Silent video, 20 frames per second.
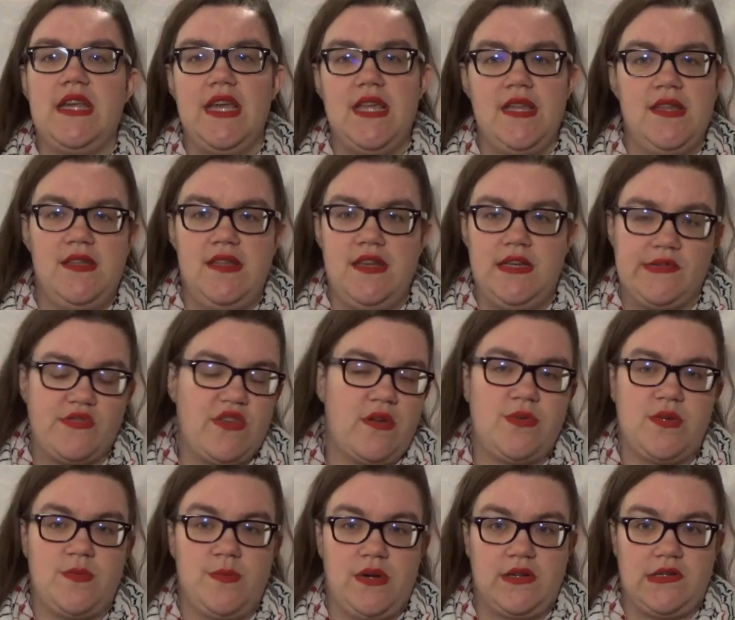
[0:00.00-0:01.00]
in the
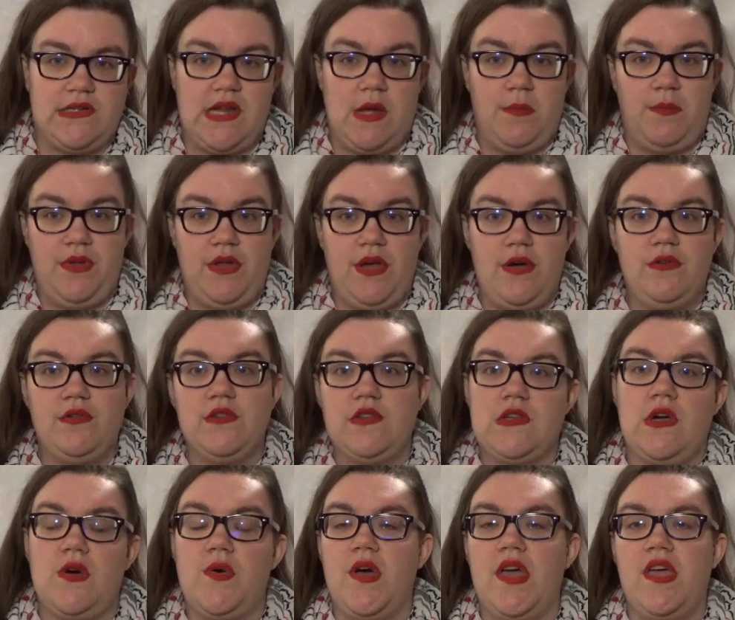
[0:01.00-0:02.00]
description box down below.
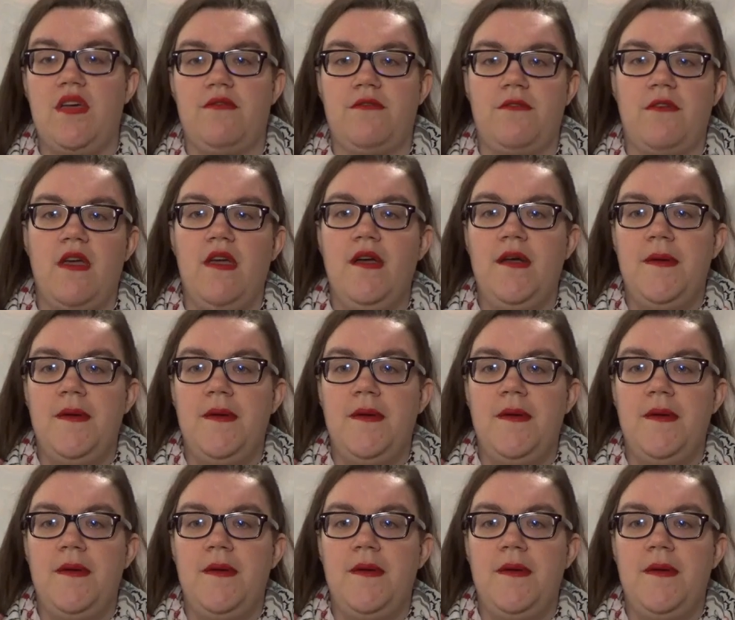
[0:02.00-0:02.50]
So if